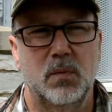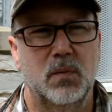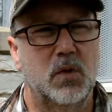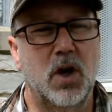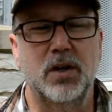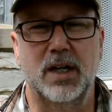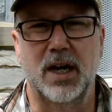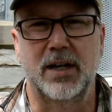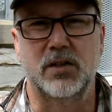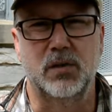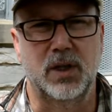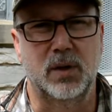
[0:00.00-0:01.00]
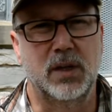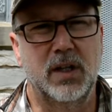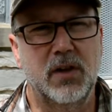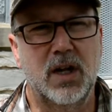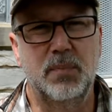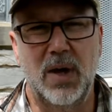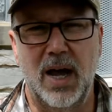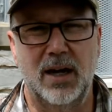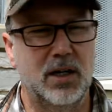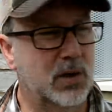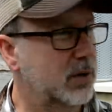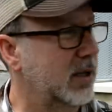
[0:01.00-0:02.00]
doggy ice cream. And they've got a
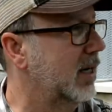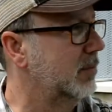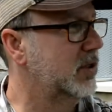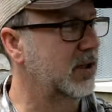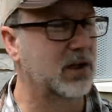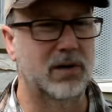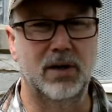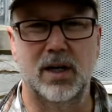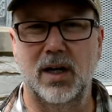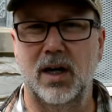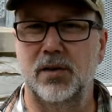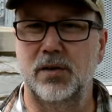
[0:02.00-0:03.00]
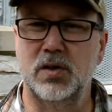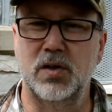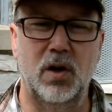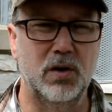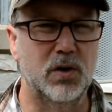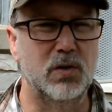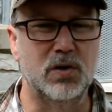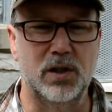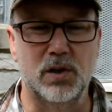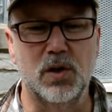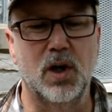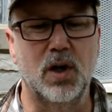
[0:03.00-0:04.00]
patio that I'm sitting on right now, and there's usually
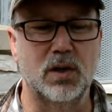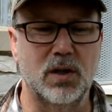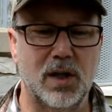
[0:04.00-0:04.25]
dog,